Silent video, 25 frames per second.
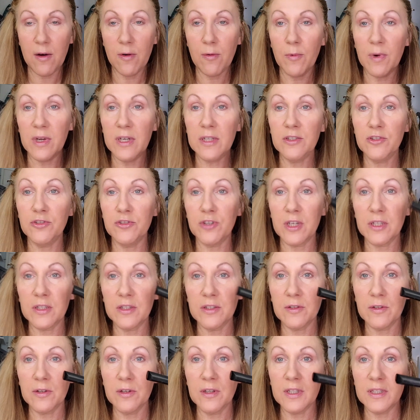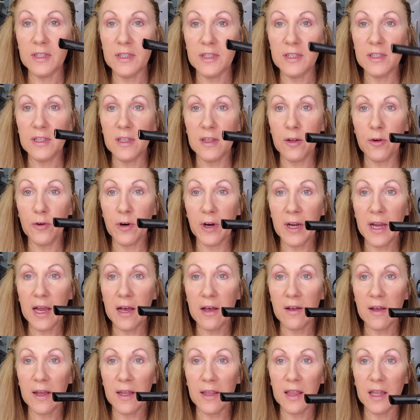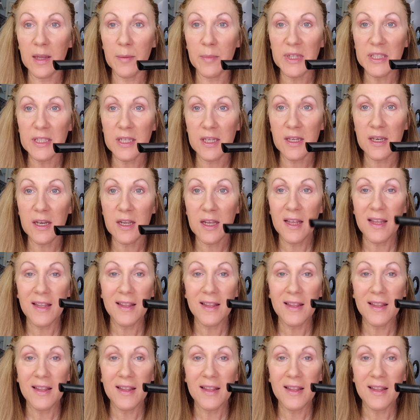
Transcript: One is drugstore. This is the L'Oreal Unlimited.